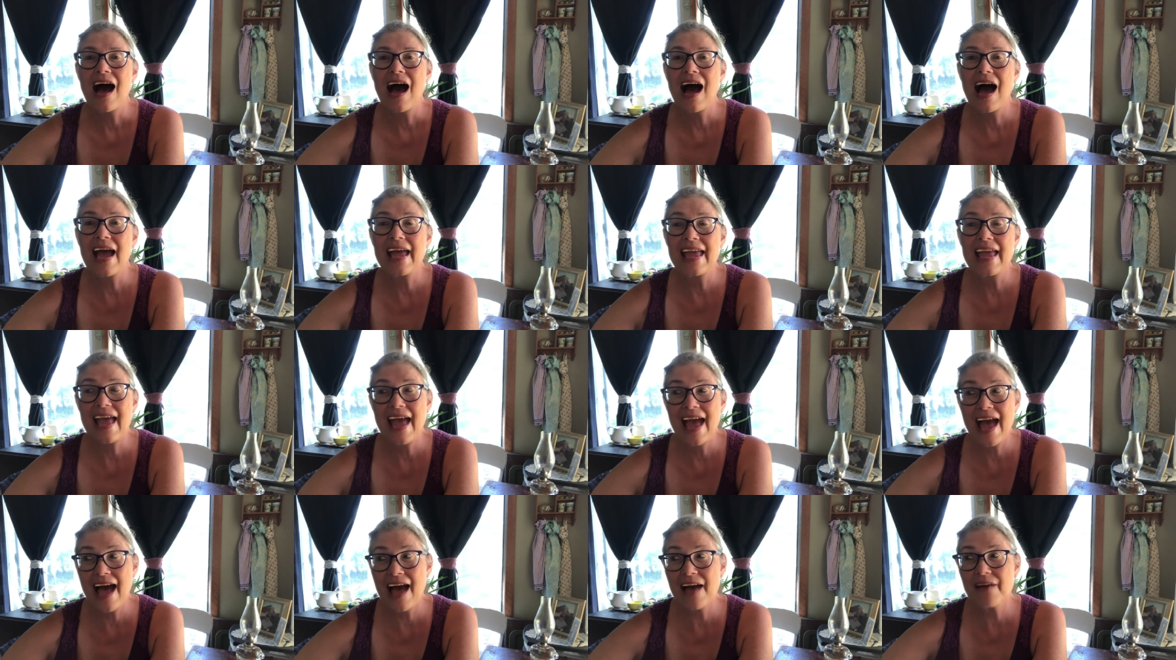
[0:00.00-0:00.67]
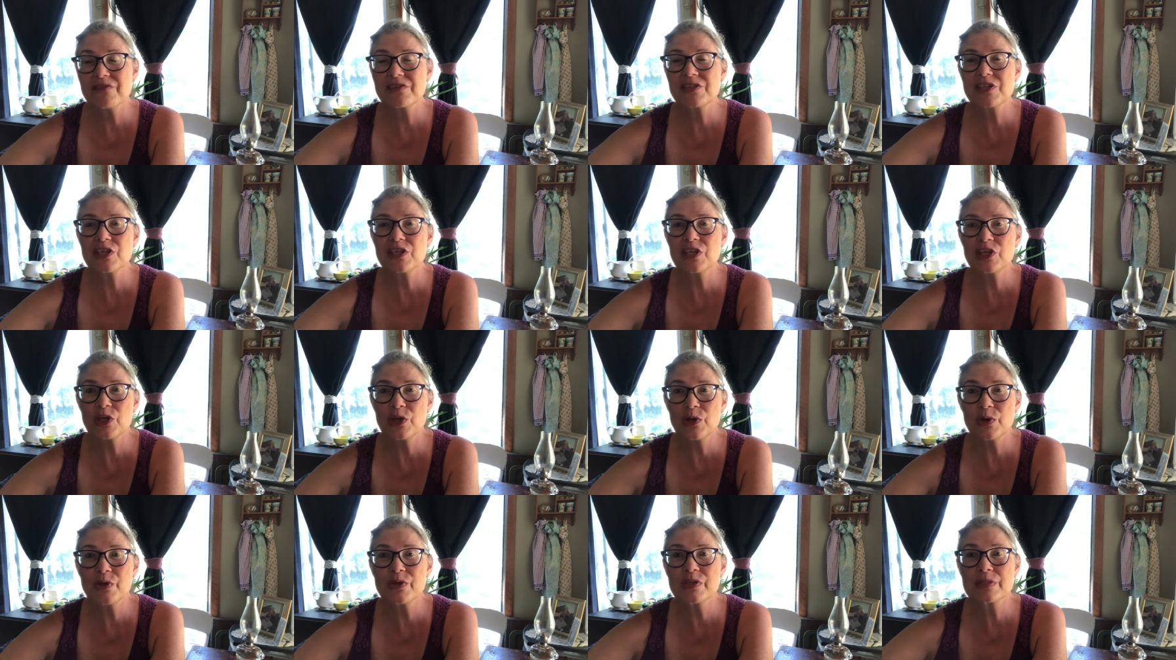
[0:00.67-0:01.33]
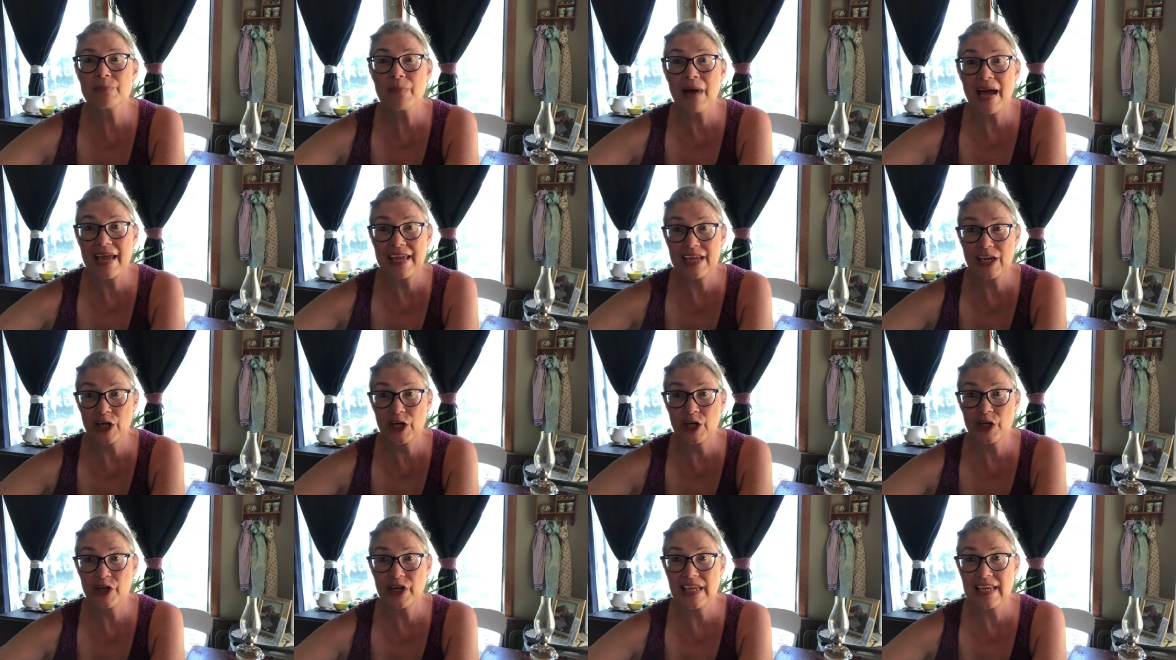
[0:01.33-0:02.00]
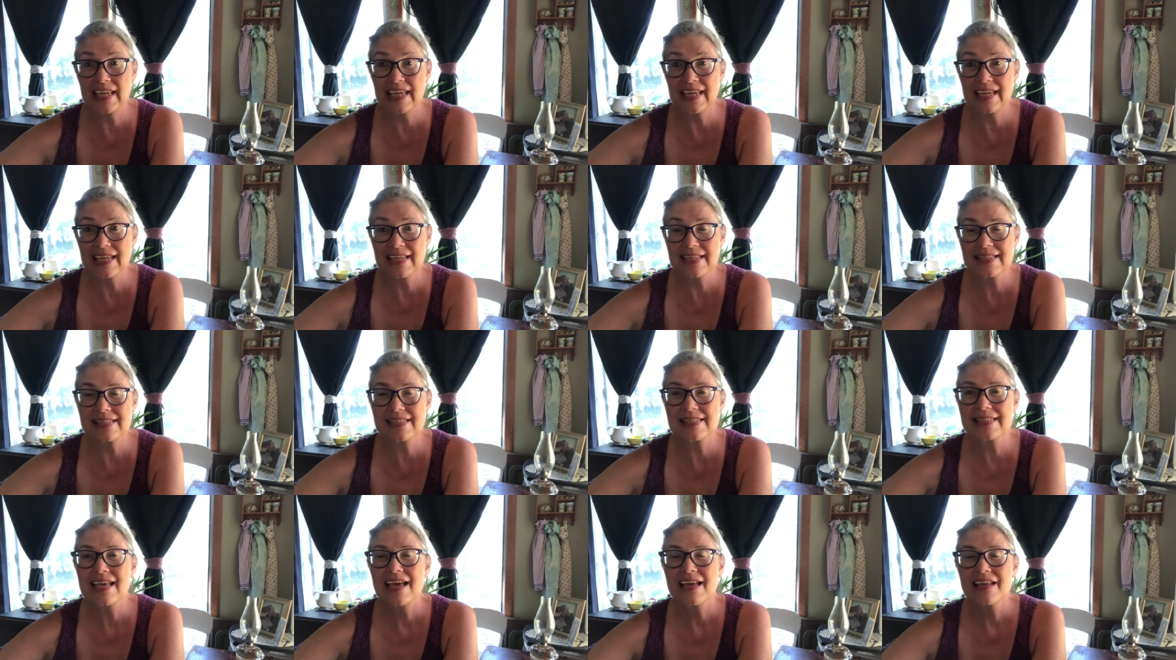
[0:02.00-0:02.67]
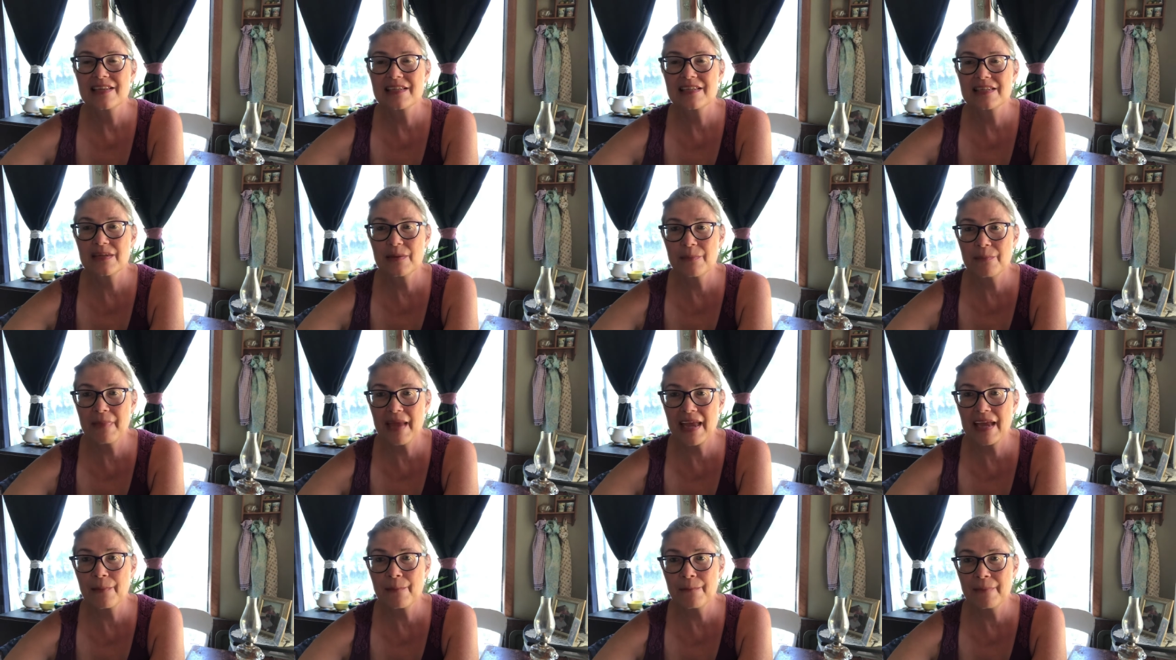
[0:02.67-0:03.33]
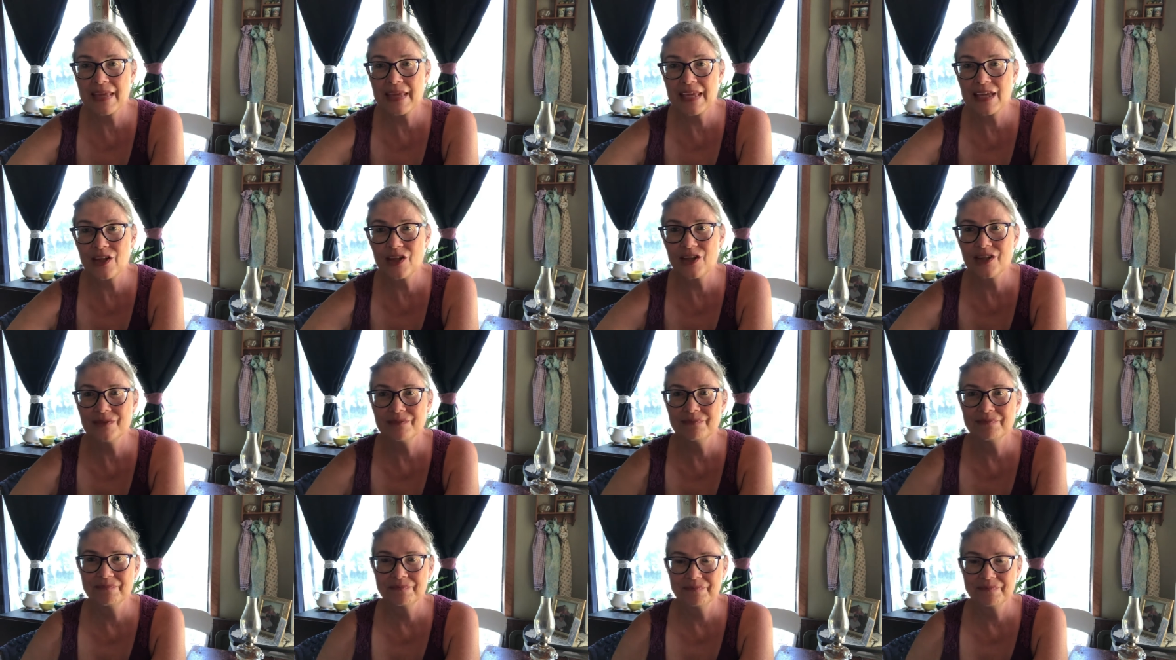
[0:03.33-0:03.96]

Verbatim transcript: I have to use my ingredients to make a meal.